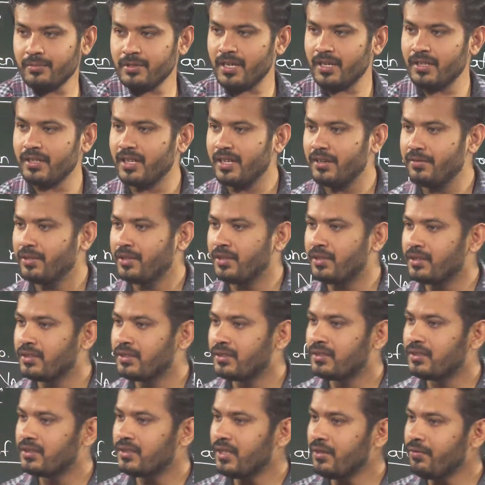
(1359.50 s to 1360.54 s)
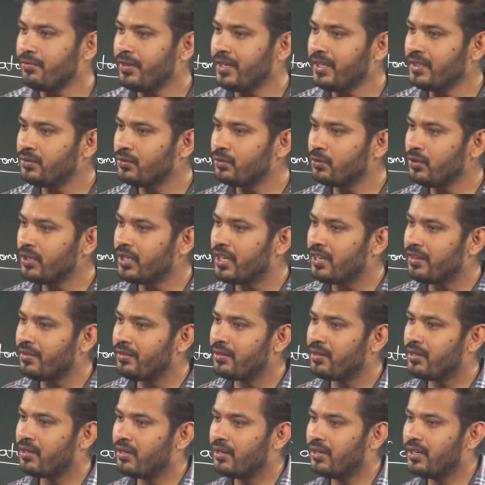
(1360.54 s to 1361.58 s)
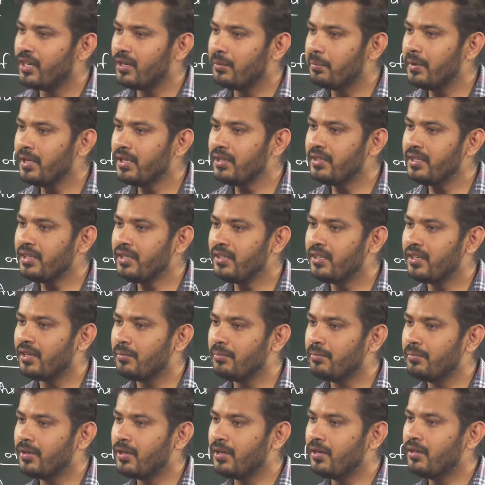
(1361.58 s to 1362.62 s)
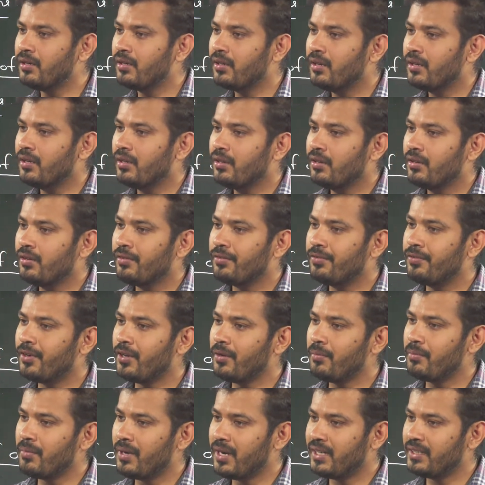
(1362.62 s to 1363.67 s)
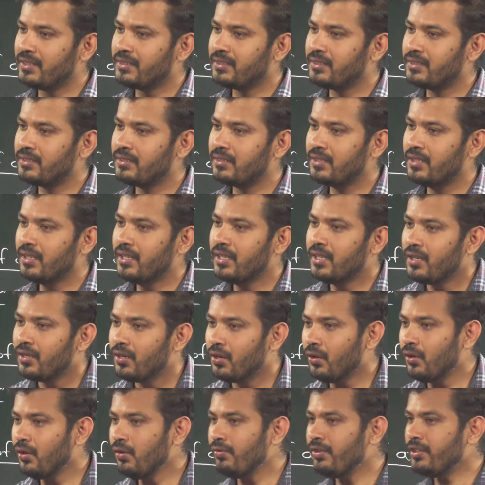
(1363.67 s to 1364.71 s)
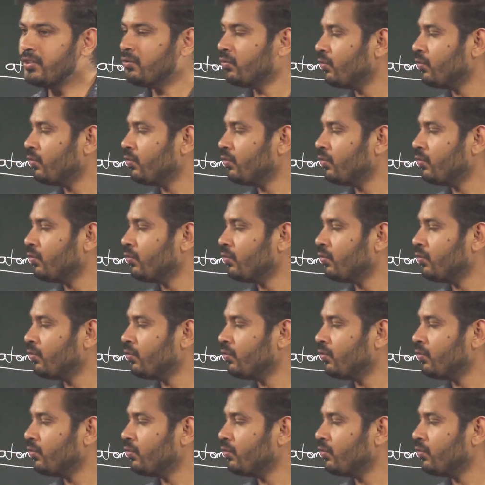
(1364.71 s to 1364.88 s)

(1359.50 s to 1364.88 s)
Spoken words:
are there with us. Sir, we should double that number for mass. No, we should